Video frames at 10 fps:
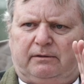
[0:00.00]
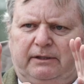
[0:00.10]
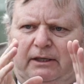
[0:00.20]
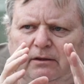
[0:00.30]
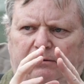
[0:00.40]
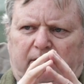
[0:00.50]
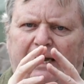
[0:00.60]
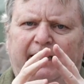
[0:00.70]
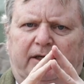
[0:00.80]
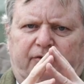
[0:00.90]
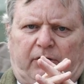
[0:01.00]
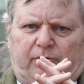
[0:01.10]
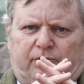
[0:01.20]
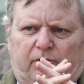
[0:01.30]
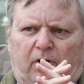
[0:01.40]
little
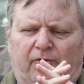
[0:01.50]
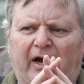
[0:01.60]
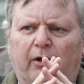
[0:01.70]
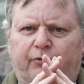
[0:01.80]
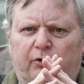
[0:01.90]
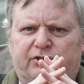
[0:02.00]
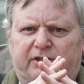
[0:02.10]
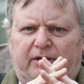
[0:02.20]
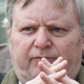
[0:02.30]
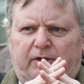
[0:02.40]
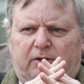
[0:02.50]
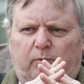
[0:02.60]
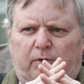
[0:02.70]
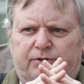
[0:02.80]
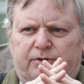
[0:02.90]
anecdote of how thirsty that
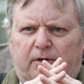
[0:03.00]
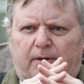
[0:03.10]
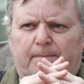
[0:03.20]
vehicle was.